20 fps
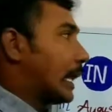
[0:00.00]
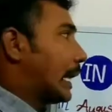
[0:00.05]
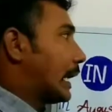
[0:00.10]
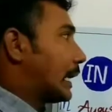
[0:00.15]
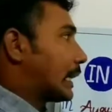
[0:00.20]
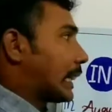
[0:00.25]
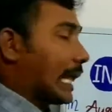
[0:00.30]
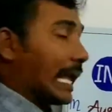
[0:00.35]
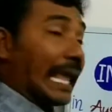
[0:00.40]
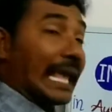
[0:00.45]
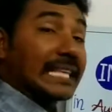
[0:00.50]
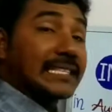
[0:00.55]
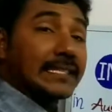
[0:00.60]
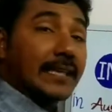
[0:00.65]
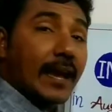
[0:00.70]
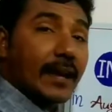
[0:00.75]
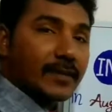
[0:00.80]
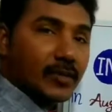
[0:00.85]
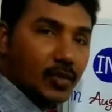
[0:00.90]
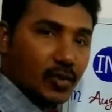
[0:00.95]
at the
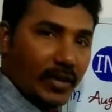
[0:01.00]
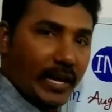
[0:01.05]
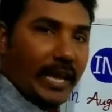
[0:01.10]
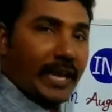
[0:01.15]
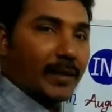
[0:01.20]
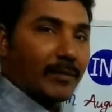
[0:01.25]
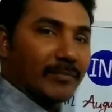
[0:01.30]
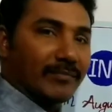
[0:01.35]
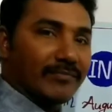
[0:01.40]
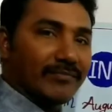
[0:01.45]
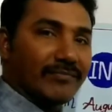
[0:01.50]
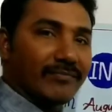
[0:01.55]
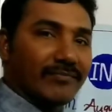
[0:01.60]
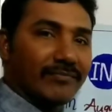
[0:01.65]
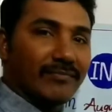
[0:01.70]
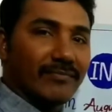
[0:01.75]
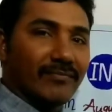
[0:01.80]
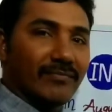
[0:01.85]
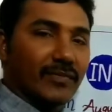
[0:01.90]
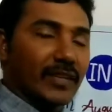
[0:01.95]
exact time.
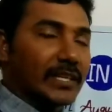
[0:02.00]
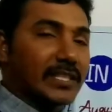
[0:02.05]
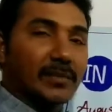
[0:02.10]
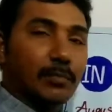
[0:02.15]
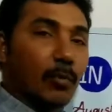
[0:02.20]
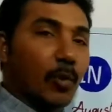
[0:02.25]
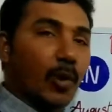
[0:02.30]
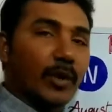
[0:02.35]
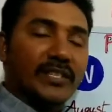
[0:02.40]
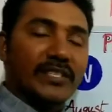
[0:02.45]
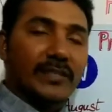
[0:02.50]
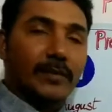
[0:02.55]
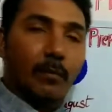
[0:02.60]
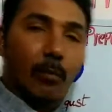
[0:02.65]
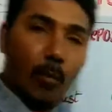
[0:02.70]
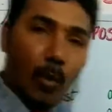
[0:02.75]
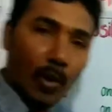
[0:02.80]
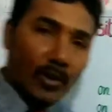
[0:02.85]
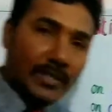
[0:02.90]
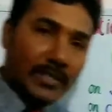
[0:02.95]
This
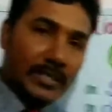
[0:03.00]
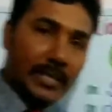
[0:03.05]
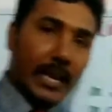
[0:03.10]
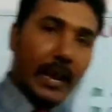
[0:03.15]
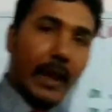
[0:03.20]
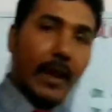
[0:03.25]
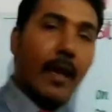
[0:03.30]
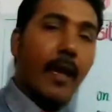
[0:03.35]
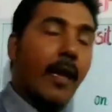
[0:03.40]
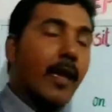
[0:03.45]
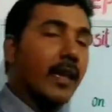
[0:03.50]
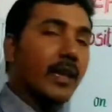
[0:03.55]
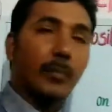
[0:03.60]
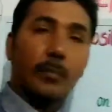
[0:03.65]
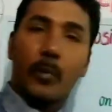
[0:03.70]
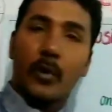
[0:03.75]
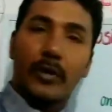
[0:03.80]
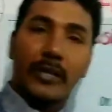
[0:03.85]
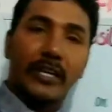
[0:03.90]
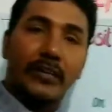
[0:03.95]
most
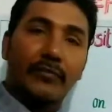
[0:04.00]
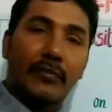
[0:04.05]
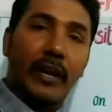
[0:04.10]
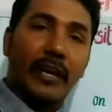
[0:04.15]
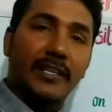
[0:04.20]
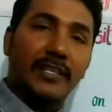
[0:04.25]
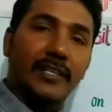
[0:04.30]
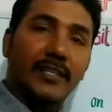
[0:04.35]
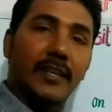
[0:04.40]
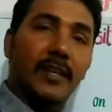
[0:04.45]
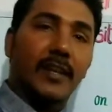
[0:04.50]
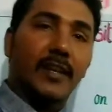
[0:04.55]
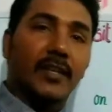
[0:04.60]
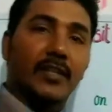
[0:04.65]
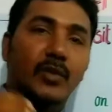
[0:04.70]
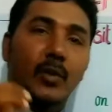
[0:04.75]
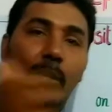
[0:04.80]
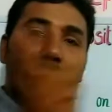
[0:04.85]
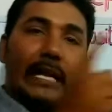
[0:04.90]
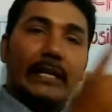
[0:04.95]
important friends.
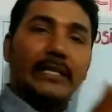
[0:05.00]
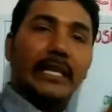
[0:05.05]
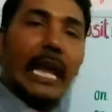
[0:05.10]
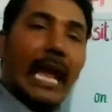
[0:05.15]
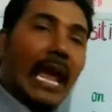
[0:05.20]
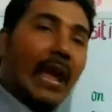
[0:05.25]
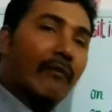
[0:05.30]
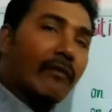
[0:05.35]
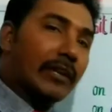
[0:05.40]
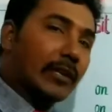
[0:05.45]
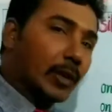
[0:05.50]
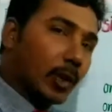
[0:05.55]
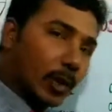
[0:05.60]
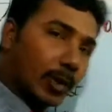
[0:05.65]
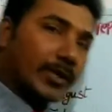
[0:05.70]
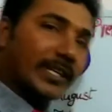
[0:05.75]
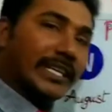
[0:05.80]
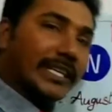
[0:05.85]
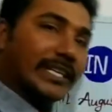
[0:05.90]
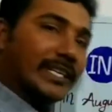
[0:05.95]
So let's have a
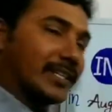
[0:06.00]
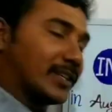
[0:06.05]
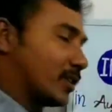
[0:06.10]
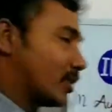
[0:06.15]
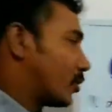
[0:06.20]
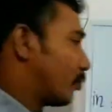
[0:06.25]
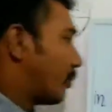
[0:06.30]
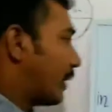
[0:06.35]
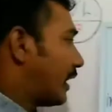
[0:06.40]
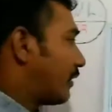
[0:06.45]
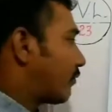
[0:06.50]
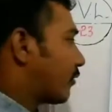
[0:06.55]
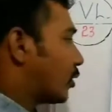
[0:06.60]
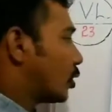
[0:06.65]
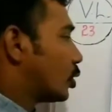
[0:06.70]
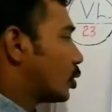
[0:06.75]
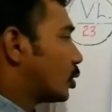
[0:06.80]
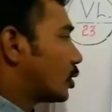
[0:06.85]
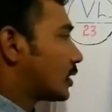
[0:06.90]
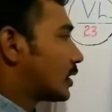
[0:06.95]
look here, brief
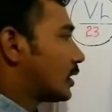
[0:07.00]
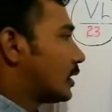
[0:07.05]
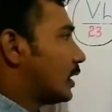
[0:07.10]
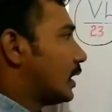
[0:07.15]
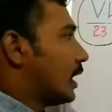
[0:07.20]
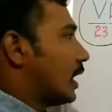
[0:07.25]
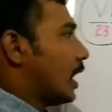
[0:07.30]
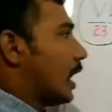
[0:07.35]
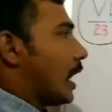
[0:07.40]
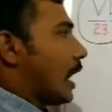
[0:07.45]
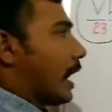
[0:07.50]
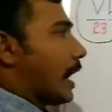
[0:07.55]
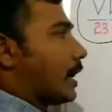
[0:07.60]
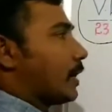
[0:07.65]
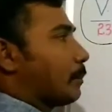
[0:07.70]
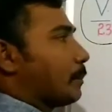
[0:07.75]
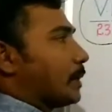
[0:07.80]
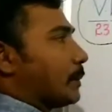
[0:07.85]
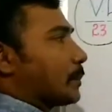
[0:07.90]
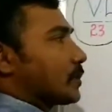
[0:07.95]
look.
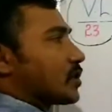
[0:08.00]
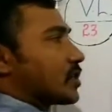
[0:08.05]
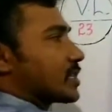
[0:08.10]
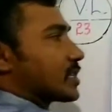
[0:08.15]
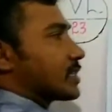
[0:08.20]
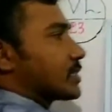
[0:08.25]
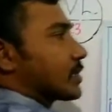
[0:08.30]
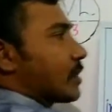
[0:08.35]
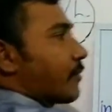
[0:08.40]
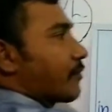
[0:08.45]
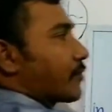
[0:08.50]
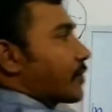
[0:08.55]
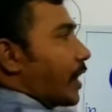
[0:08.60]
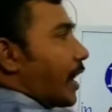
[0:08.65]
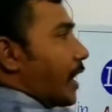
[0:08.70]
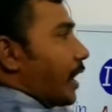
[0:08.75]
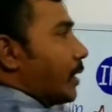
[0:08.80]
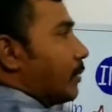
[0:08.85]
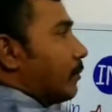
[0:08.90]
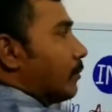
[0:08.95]
And prepositions of
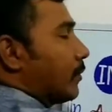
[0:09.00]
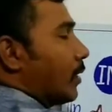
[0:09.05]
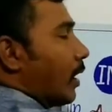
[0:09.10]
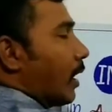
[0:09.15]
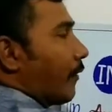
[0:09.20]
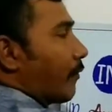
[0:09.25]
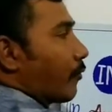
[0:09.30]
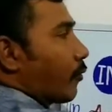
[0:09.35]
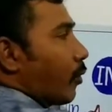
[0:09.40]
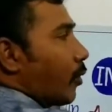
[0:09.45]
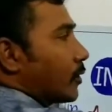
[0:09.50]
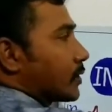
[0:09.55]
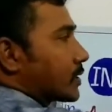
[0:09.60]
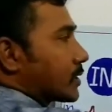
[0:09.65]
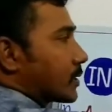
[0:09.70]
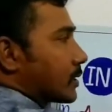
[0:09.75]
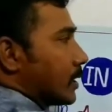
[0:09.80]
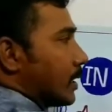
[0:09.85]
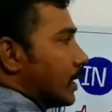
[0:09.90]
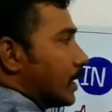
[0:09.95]
time, of
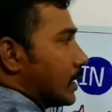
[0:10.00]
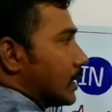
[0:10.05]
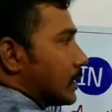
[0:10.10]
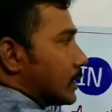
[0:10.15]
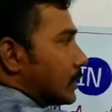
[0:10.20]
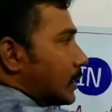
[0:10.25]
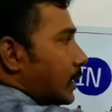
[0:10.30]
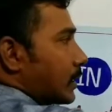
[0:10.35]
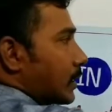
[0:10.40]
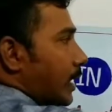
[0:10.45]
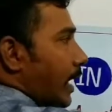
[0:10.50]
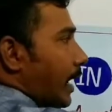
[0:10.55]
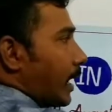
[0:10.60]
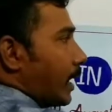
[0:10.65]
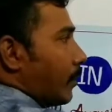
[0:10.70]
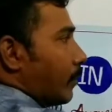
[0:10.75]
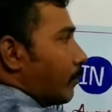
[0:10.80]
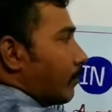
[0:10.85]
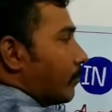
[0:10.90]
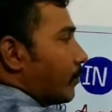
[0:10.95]
course, the
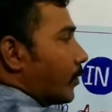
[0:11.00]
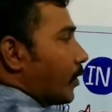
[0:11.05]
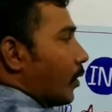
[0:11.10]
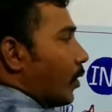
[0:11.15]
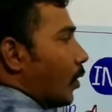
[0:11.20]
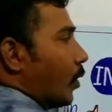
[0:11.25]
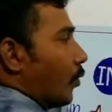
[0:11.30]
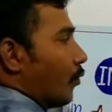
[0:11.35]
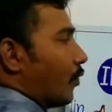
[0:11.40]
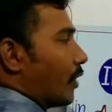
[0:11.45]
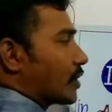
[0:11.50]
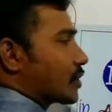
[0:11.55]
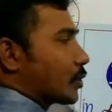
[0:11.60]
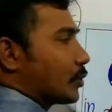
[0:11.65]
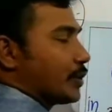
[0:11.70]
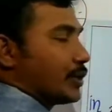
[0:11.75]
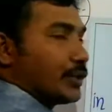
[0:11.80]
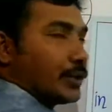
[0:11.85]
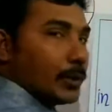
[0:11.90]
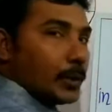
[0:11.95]
time. We
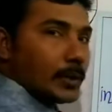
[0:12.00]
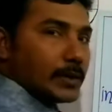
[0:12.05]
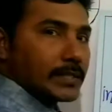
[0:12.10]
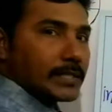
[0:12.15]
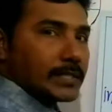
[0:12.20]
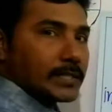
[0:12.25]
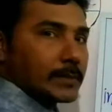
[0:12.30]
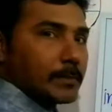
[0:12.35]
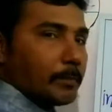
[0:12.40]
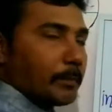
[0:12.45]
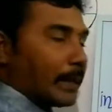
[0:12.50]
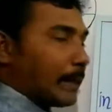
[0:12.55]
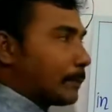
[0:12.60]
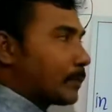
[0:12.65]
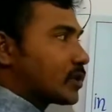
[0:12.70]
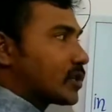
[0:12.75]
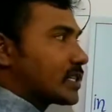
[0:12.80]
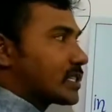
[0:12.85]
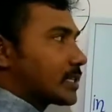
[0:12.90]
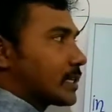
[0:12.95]
should use
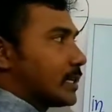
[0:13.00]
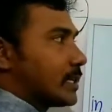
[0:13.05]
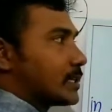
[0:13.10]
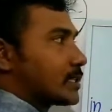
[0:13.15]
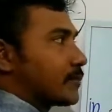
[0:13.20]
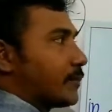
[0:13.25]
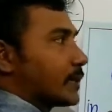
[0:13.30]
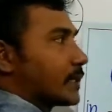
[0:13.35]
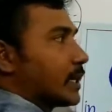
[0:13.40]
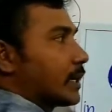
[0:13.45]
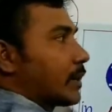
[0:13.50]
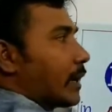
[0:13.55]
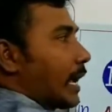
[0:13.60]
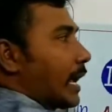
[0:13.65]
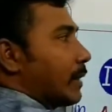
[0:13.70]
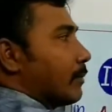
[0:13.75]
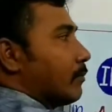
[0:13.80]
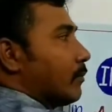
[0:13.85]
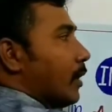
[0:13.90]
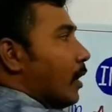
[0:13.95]
prepositions for the
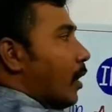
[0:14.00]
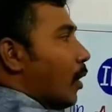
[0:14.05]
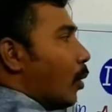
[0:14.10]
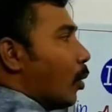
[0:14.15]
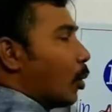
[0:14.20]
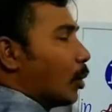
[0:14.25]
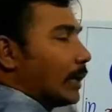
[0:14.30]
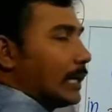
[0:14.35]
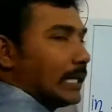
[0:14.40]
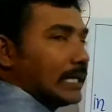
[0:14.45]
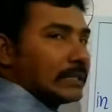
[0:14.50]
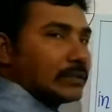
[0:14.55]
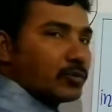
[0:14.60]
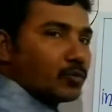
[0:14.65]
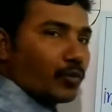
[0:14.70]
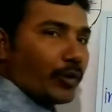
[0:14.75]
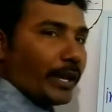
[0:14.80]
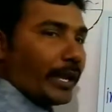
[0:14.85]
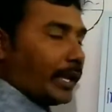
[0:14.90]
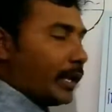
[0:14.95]
time only
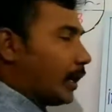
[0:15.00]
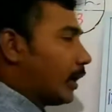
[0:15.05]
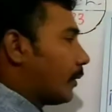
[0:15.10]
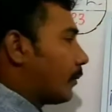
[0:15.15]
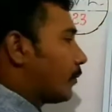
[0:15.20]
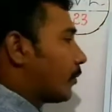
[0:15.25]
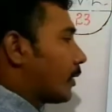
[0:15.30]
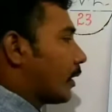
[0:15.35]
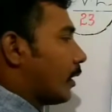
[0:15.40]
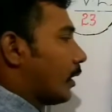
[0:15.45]
three: